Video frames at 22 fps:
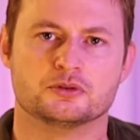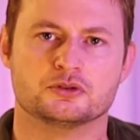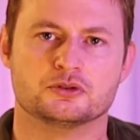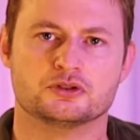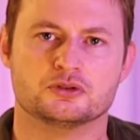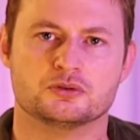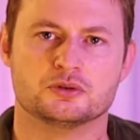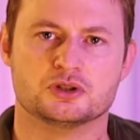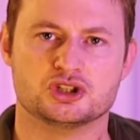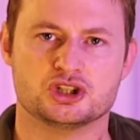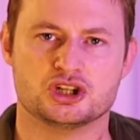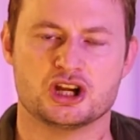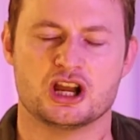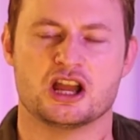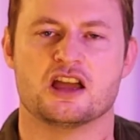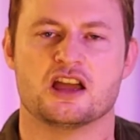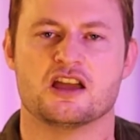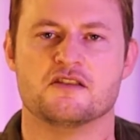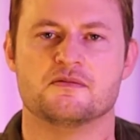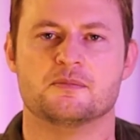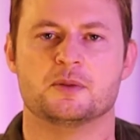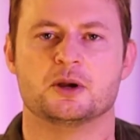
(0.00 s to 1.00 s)
to
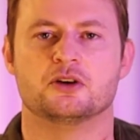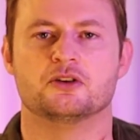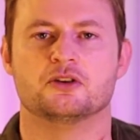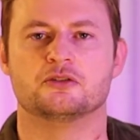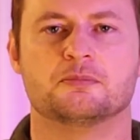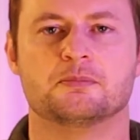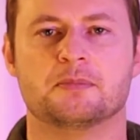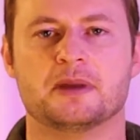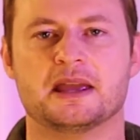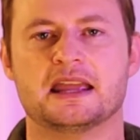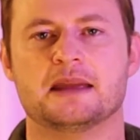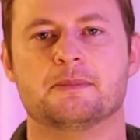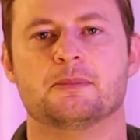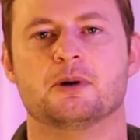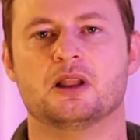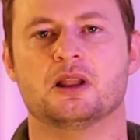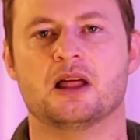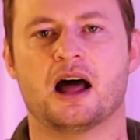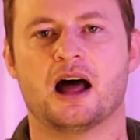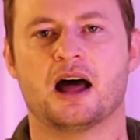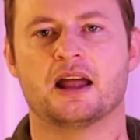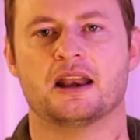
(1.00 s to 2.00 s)
achieve because people
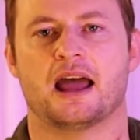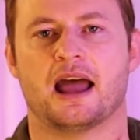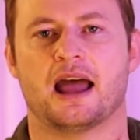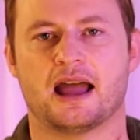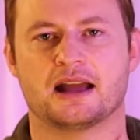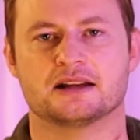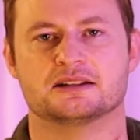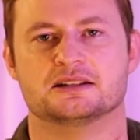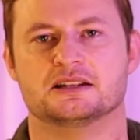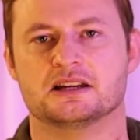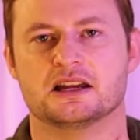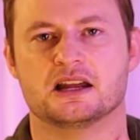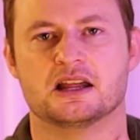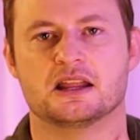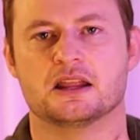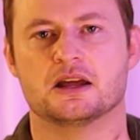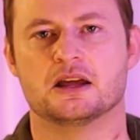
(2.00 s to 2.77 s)
aren't acting in